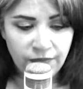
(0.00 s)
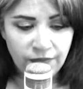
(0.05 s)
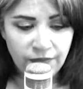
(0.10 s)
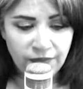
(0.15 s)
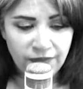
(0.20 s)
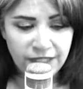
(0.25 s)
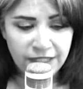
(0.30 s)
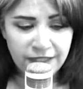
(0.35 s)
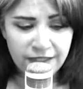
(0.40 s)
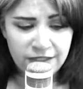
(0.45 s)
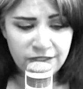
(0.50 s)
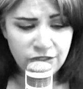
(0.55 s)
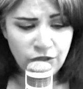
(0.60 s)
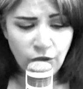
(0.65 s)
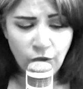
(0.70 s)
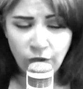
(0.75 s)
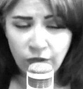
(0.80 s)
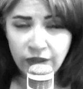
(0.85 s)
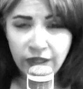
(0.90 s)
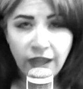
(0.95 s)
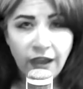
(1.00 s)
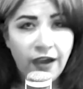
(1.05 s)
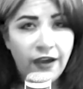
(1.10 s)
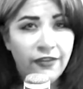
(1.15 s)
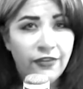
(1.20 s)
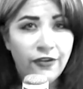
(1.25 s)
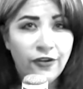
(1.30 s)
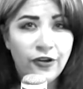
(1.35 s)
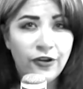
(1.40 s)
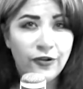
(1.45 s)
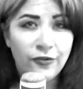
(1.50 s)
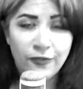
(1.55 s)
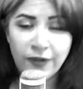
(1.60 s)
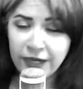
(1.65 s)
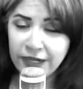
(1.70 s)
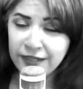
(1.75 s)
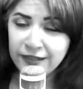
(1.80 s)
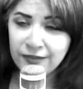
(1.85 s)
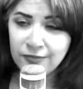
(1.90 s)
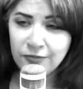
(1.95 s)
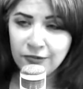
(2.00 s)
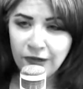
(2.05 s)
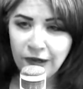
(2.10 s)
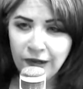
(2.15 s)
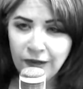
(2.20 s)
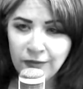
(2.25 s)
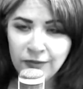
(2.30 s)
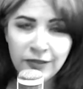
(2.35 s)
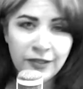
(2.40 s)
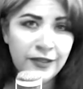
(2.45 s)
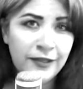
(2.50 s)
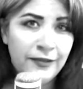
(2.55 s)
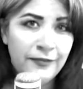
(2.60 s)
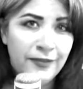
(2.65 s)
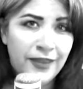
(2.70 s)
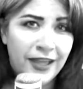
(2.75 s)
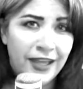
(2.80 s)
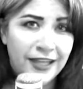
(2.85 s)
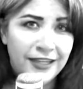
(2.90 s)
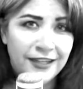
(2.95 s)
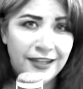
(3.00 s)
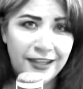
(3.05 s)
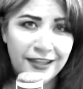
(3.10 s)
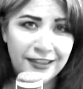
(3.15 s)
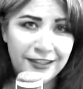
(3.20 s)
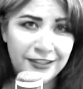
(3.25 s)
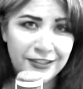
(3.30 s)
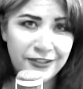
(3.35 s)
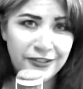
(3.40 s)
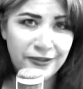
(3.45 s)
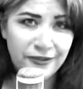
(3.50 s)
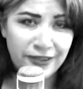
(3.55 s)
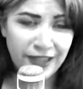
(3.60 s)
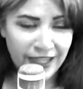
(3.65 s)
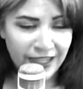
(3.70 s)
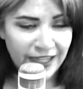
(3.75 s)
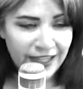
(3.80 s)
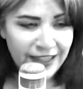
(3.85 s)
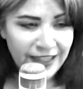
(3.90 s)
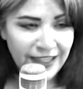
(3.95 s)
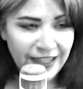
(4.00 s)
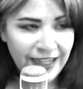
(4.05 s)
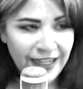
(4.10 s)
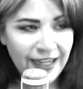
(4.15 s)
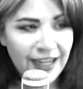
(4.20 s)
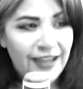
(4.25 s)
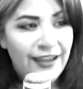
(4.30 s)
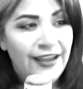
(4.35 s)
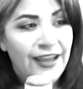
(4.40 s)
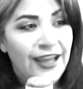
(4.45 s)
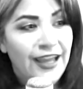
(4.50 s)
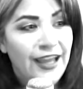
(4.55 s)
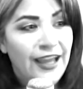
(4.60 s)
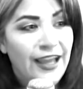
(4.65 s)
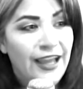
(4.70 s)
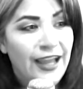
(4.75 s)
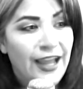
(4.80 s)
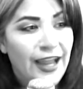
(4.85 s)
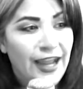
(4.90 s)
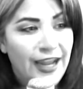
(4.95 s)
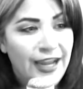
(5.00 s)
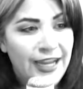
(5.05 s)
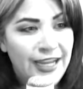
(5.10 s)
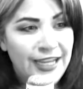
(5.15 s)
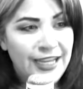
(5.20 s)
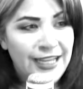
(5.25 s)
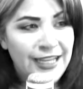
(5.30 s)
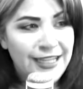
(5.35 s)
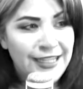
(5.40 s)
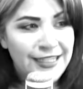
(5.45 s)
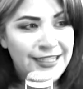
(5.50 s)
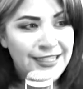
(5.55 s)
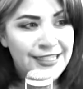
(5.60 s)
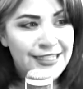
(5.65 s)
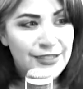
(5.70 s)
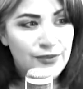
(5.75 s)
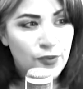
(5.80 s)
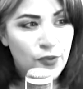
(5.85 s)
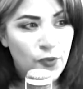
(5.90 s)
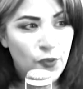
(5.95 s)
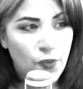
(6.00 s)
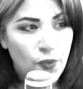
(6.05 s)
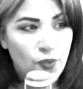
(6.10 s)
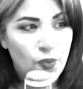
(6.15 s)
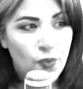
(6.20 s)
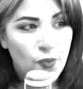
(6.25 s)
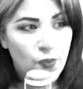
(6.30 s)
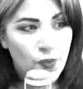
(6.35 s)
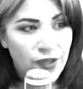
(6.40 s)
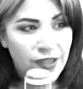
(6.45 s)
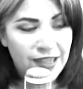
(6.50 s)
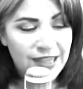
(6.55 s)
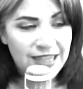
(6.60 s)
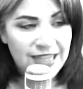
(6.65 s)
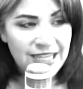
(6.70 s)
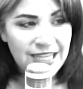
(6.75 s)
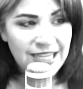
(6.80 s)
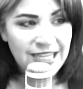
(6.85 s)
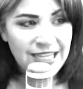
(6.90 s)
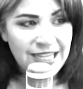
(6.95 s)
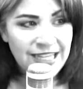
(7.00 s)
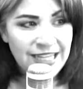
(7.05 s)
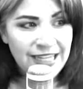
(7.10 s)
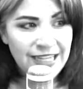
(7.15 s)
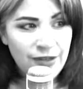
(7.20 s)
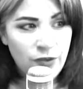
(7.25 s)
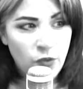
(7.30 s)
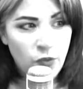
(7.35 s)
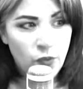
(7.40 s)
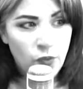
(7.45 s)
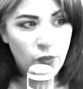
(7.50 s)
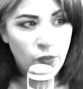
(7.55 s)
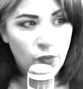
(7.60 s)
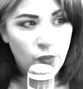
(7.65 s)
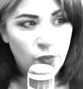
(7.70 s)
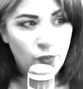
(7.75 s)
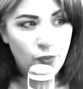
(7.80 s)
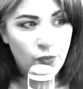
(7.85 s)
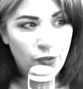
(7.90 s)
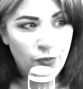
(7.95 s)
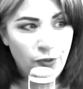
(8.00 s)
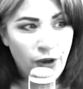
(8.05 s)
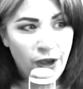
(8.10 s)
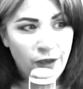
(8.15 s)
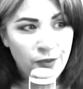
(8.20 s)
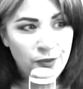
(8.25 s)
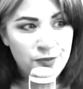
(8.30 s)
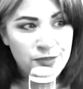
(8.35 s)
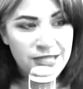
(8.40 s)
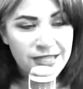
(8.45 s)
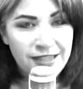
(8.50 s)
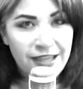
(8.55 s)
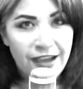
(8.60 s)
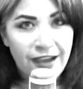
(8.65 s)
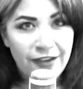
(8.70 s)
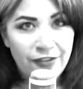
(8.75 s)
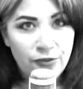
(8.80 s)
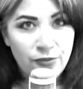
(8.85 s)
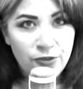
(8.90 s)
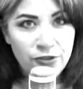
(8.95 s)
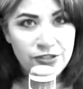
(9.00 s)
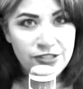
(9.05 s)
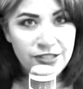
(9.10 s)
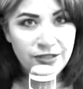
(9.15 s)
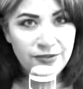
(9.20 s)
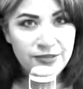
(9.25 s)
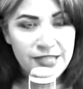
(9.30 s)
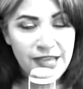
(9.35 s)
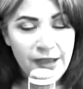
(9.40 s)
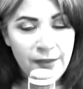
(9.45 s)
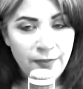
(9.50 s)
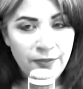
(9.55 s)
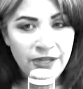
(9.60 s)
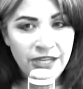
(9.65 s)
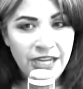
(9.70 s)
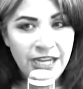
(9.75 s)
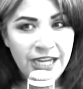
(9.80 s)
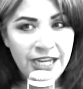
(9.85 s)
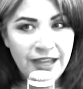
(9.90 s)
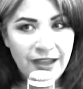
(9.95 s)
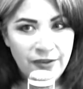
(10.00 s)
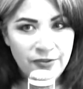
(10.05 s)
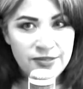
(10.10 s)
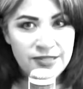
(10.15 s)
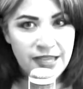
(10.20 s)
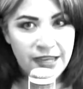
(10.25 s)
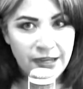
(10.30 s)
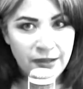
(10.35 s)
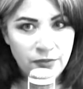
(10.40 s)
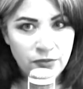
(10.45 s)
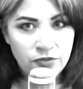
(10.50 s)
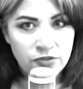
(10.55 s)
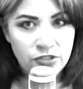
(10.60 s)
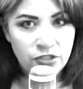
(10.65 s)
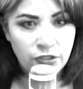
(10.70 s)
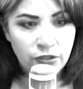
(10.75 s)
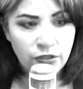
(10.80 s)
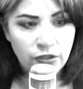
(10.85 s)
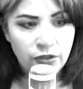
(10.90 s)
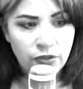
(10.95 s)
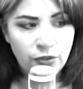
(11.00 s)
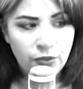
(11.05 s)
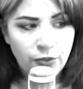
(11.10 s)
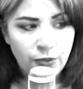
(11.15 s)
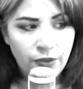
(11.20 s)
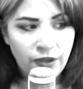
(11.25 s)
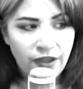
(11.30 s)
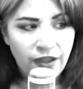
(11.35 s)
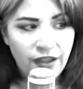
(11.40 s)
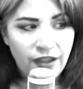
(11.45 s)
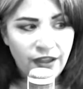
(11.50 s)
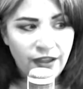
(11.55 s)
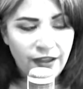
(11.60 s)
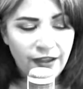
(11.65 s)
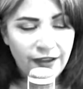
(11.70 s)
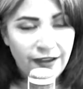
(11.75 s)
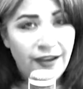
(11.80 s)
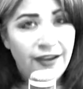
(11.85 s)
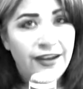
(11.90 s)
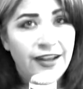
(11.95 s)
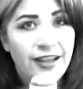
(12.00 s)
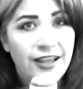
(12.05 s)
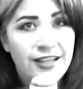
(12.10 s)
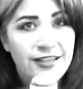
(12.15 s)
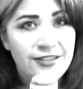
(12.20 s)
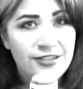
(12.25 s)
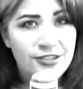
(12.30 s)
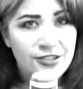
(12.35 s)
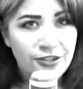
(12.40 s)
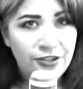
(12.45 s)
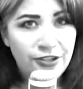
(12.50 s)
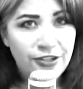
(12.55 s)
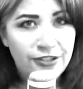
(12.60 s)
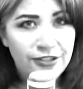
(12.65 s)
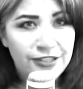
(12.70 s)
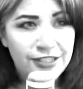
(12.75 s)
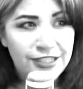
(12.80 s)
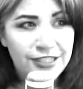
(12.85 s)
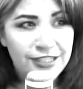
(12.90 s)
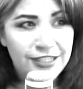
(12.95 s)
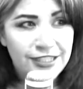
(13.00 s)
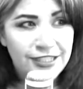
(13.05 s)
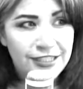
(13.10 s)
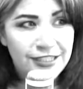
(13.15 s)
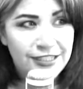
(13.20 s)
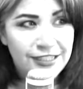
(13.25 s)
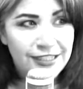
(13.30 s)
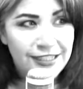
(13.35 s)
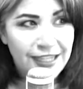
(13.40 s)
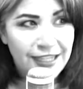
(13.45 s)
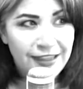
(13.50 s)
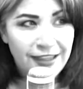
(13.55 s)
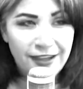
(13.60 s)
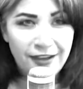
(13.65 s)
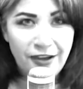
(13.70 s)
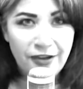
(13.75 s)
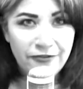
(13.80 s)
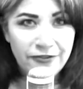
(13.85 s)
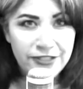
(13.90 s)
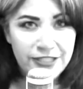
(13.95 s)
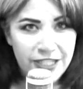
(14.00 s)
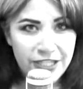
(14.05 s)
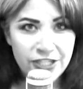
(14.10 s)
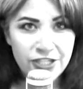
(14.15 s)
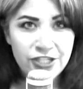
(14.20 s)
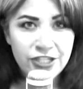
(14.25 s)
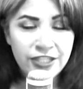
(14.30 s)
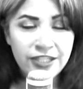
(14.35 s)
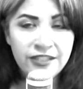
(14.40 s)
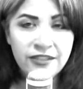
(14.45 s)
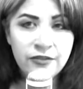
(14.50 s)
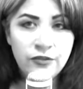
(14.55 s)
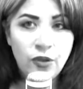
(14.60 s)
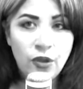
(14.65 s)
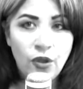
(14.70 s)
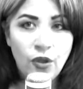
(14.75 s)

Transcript: like this totally other random problem that had nothing to do with anything. And within the problems that the other person was happening, I was able to kind of insert in that conversation,